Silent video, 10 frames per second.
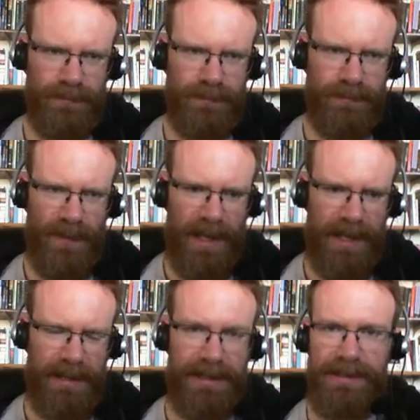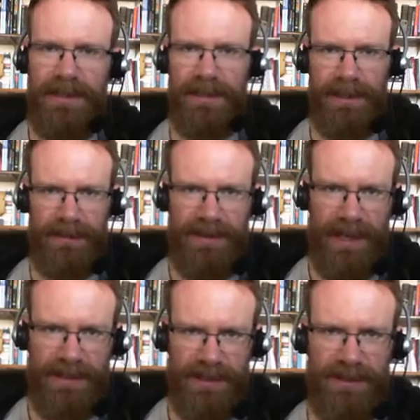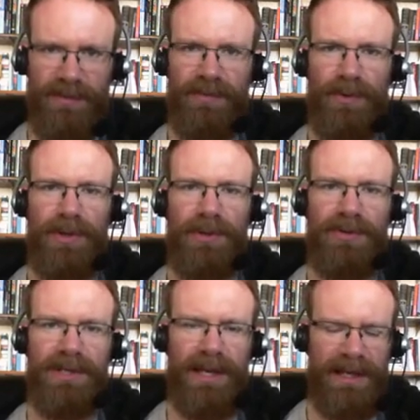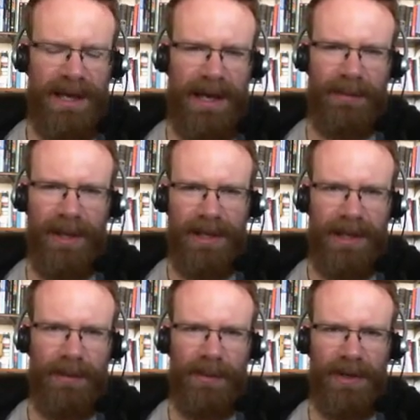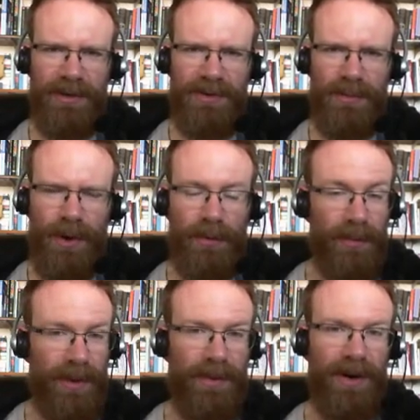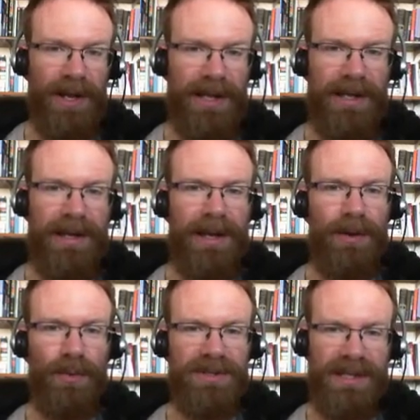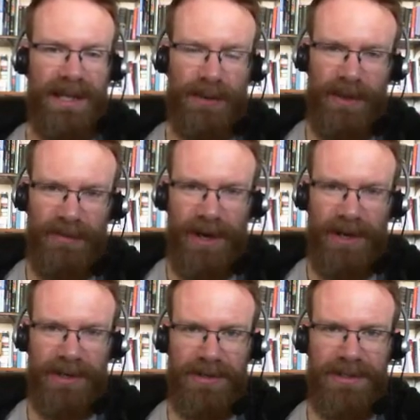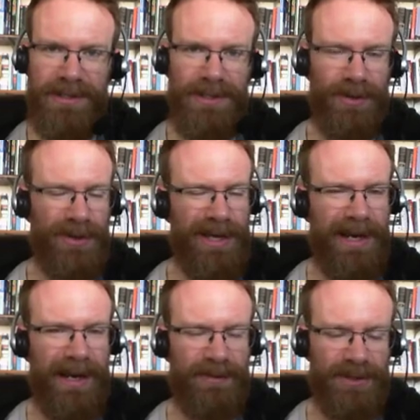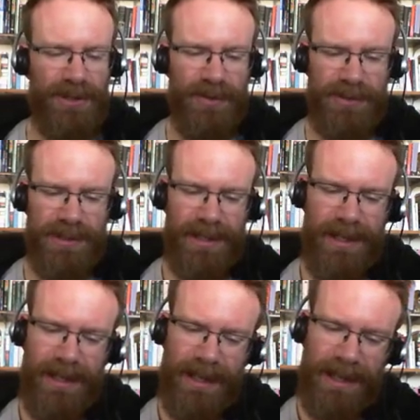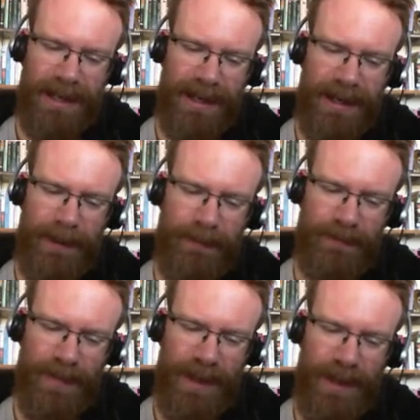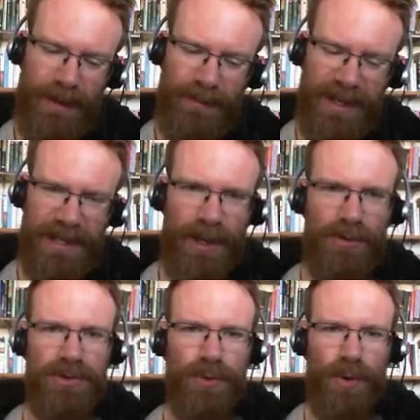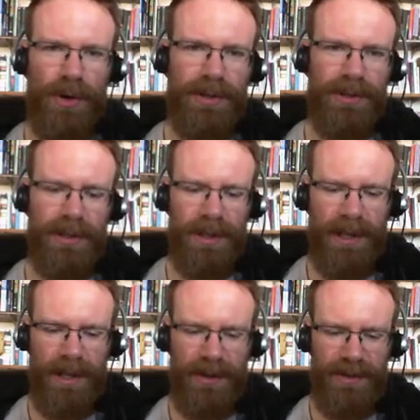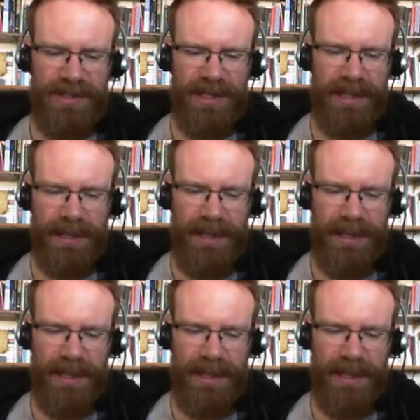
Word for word: And incidentally, Texans, before you go saying, "Yeah, I'm like him. I'm a country boy," remember he was the enemy of the hunters, so you kind of have to choose. Um, but he goes toward uh, the city.